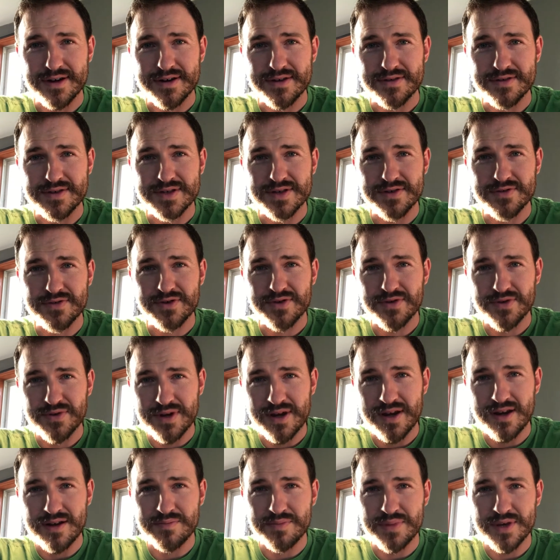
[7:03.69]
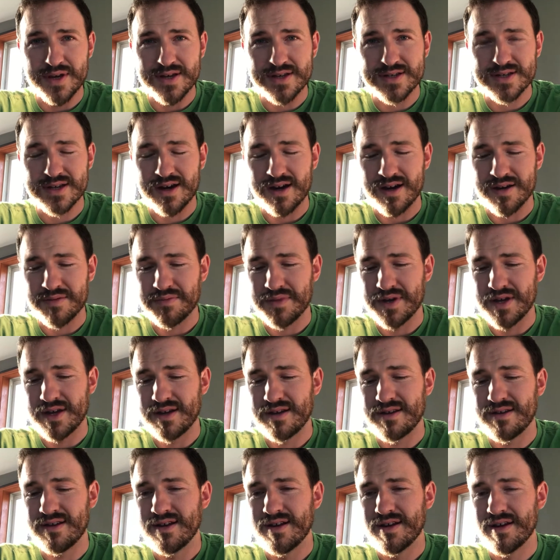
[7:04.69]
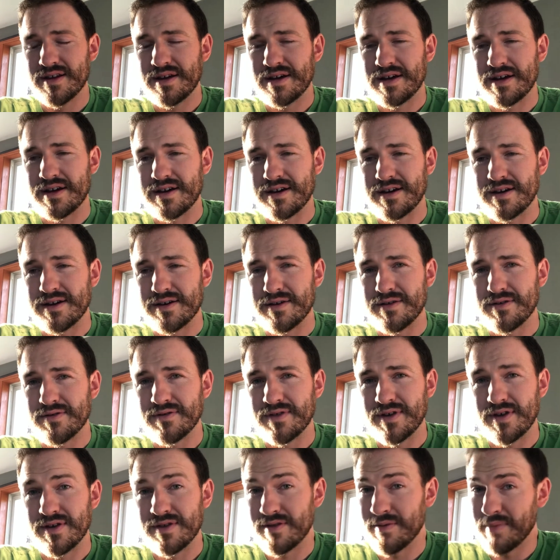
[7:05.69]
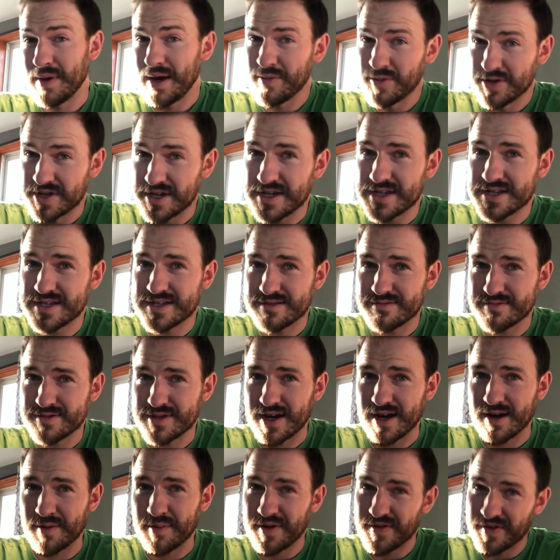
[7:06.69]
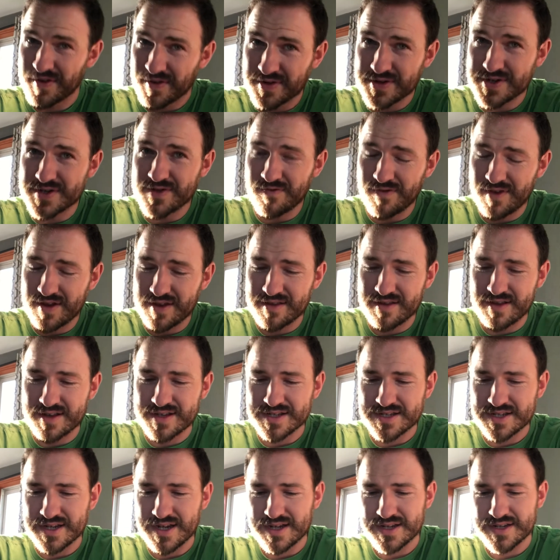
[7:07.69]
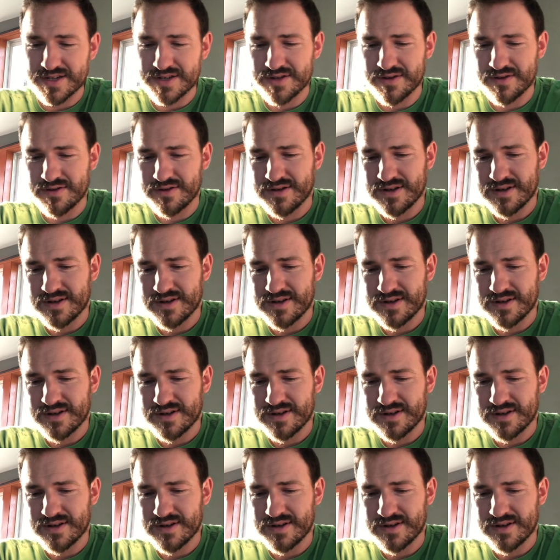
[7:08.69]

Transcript: These other created beings God made, that the Bible does talk about, and the Christian faith does attest to.